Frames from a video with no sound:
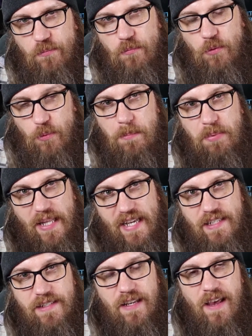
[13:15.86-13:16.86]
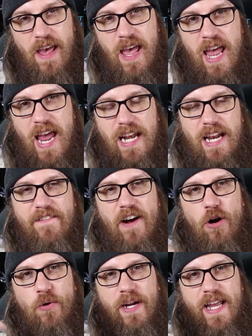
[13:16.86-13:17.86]
replaced, and I
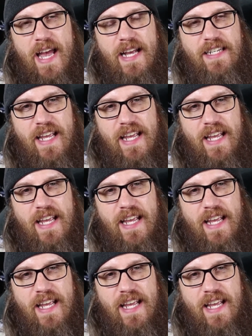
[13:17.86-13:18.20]
already have